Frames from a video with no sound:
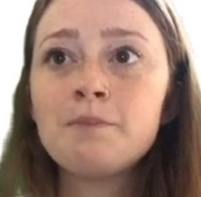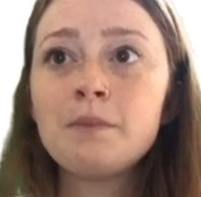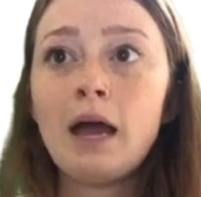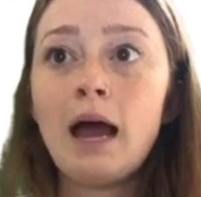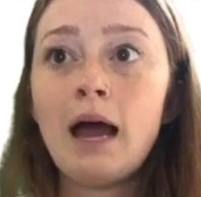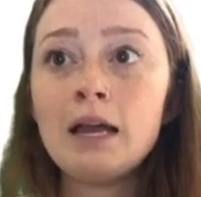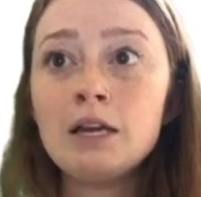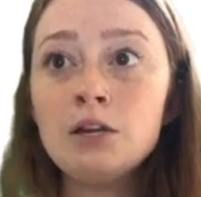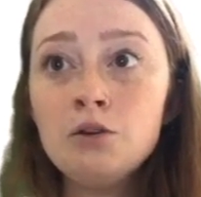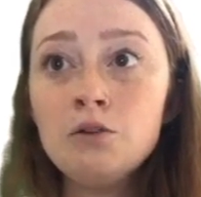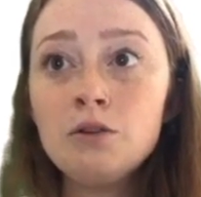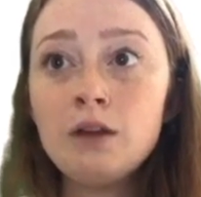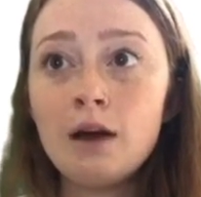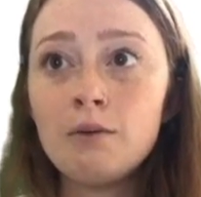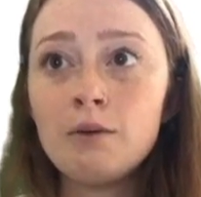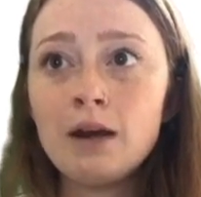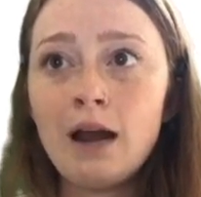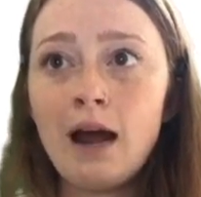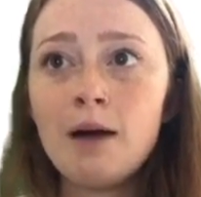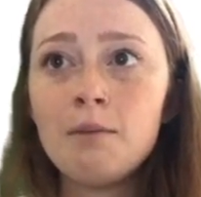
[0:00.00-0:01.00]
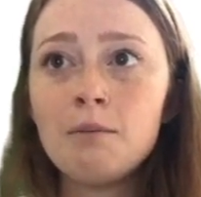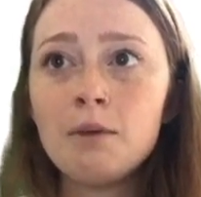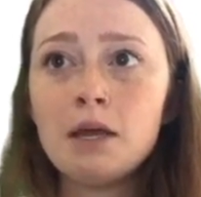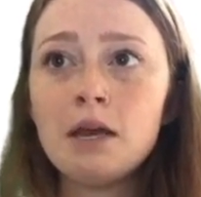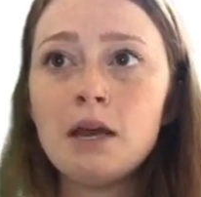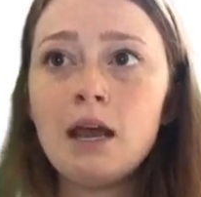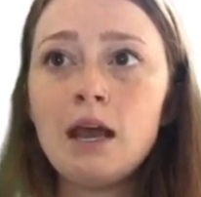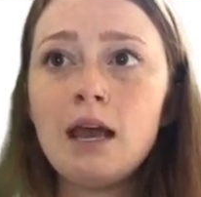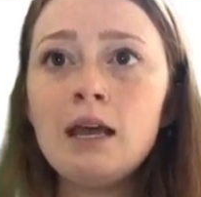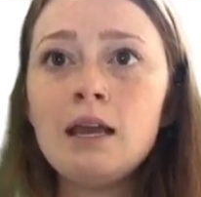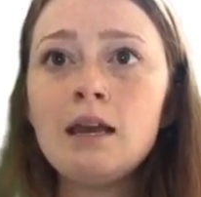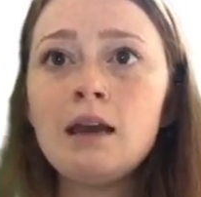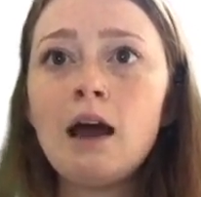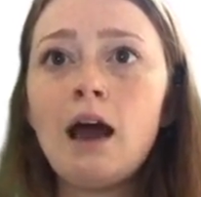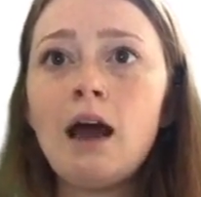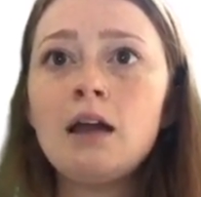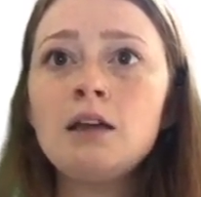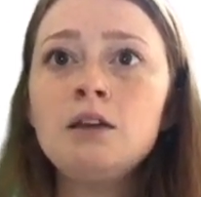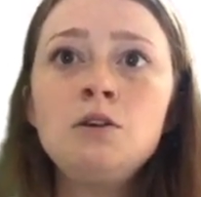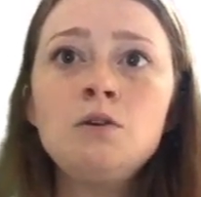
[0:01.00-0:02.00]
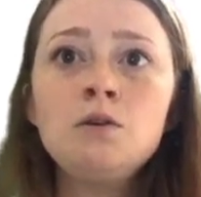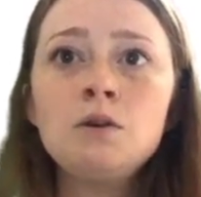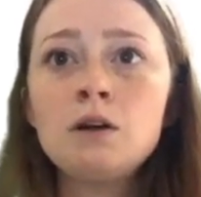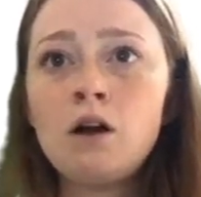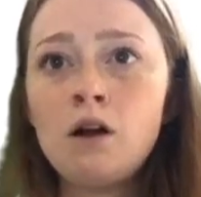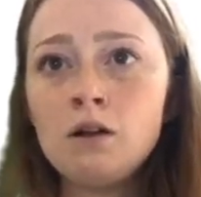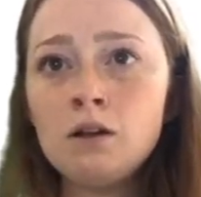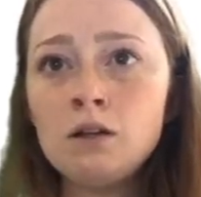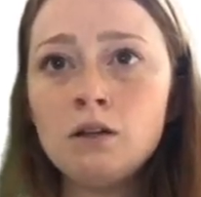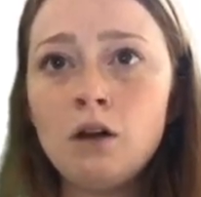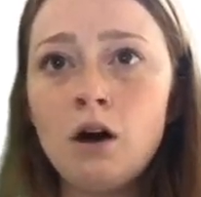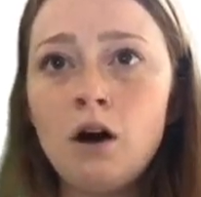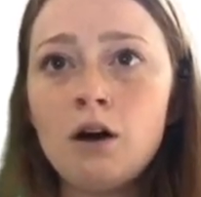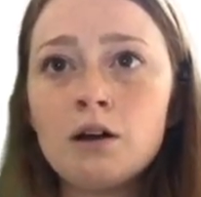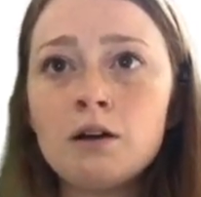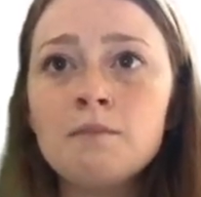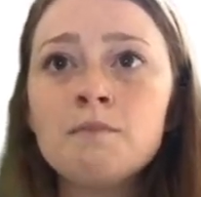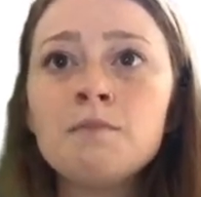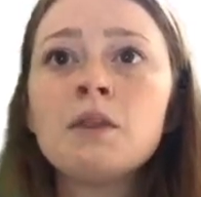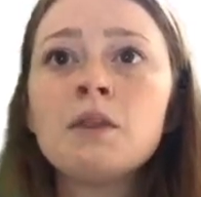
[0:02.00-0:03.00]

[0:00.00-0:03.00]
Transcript: I knew that would happen, and I knew it all along,